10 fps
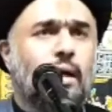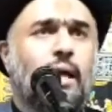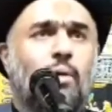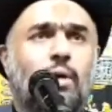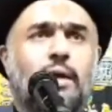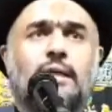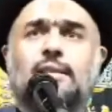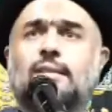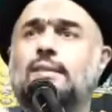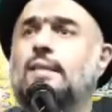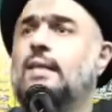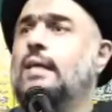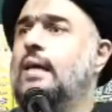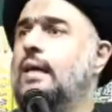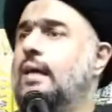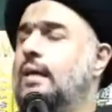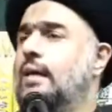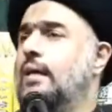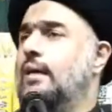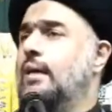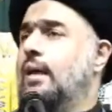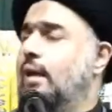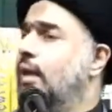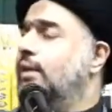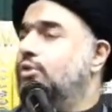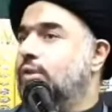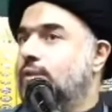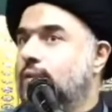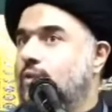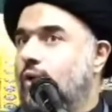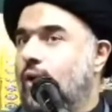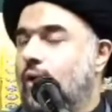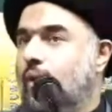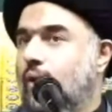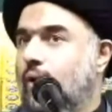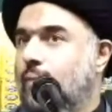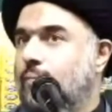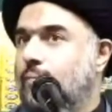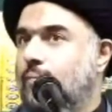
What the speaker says: in our next lectures, inshallah.